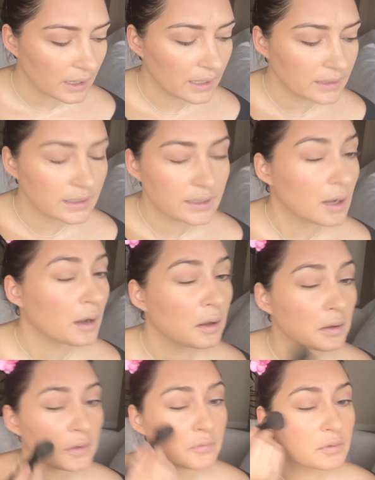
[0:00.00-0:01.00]
and then
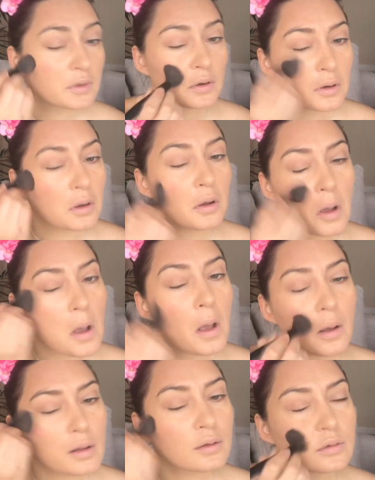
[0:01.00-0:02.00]
I'll even
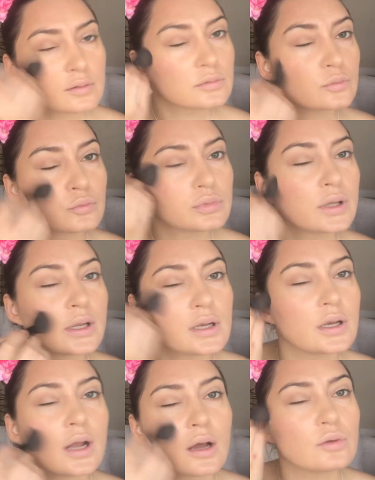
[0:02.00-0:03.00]
blend
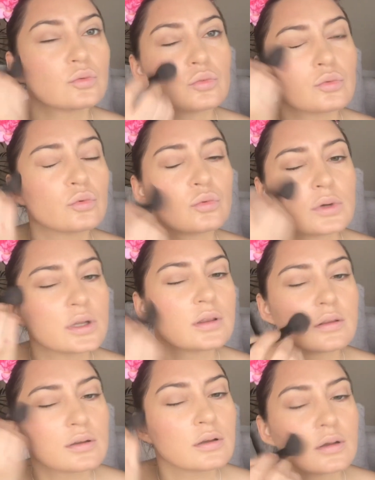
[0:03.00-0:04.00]
it out with
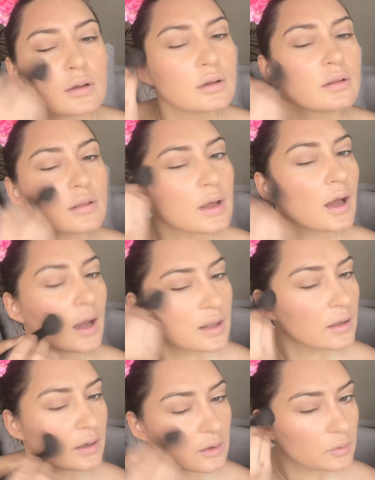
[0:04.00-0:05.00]
the
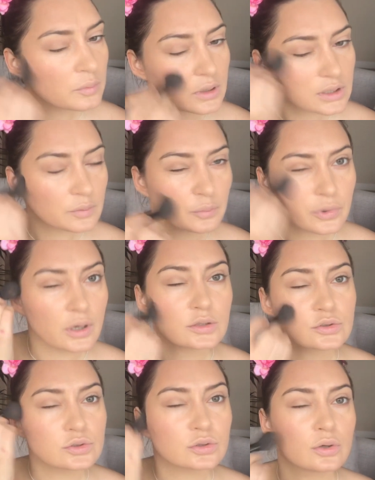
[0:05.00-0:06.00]
highlighter
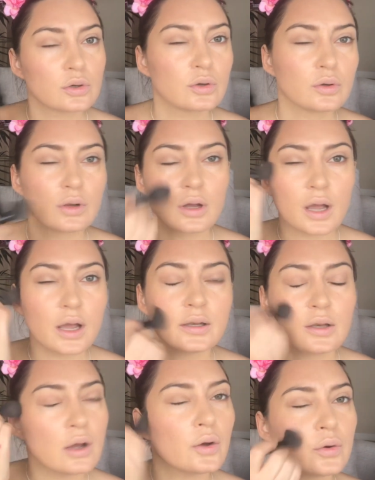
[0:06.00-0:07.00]
brush. I
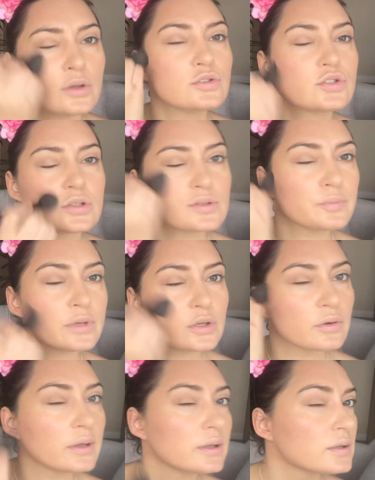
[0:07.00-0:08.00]
know you shouldn't be
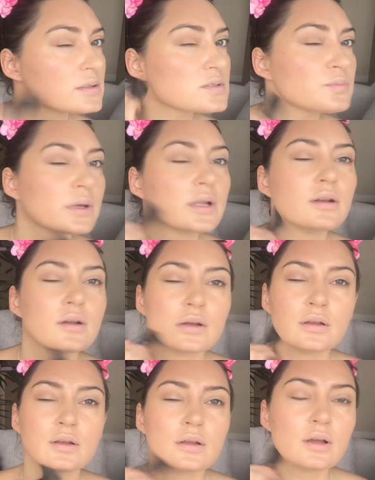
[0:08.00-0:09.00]
doing this, but
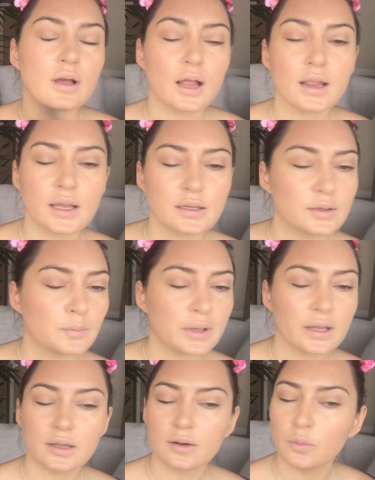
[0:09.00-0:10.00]
I like to
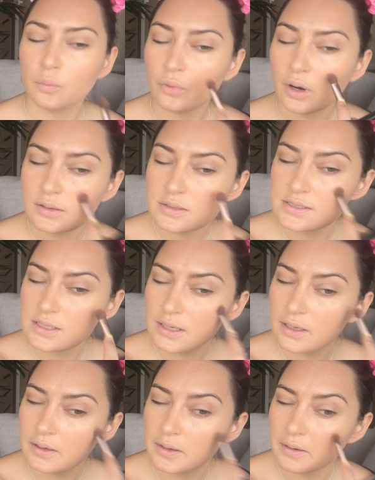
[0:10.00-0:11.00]
be a little
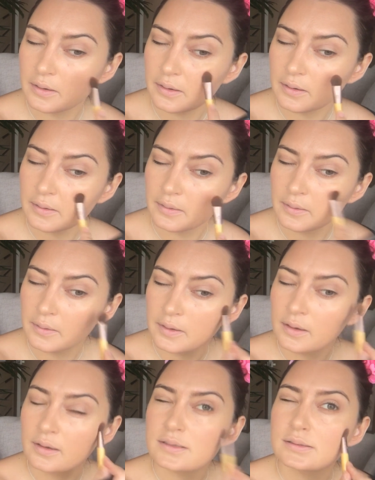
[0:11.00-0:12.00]
bronzy
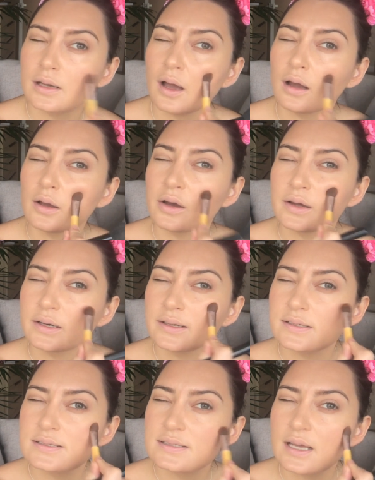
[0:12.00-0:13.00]
because I can't go out in
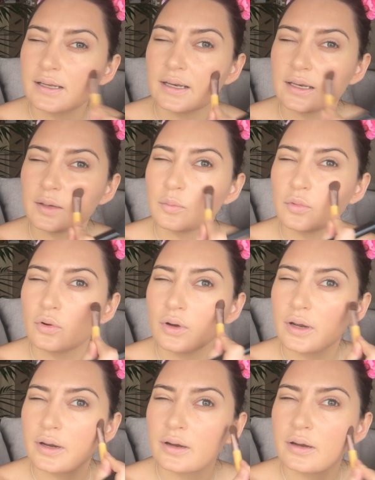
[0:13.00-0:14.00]
the sun
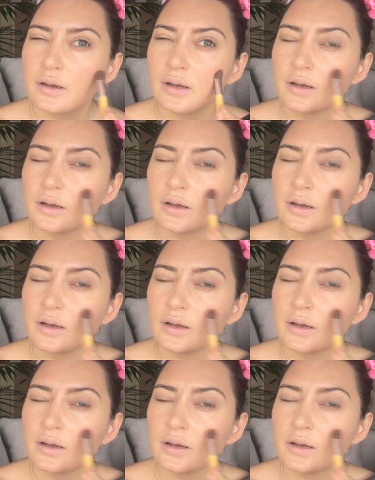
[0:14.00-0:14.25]
anymore,